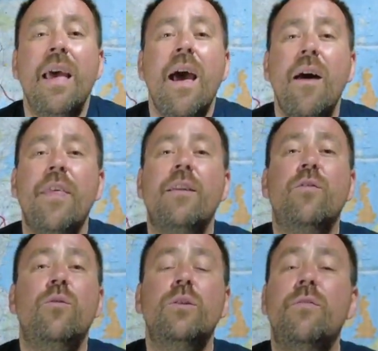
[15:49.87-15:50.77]
And then of
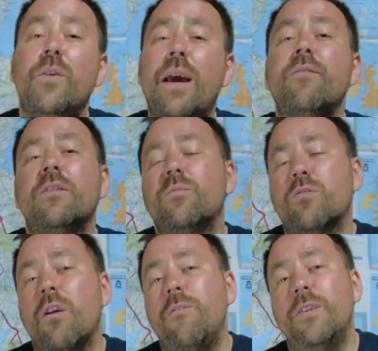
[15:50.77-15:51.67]
course, if you haven't
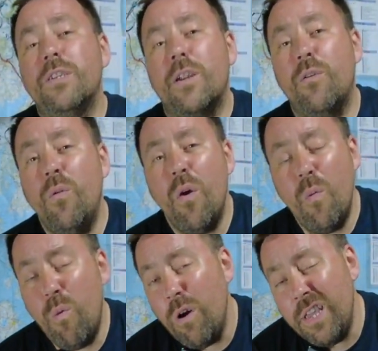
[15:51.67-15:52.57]
subscribed to this channel,
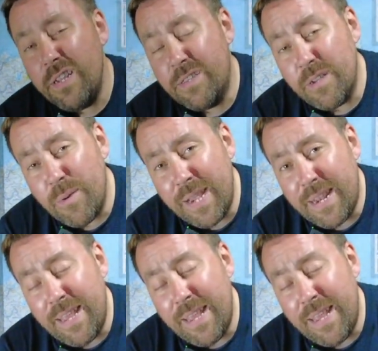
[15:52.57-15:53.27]
what are you doing?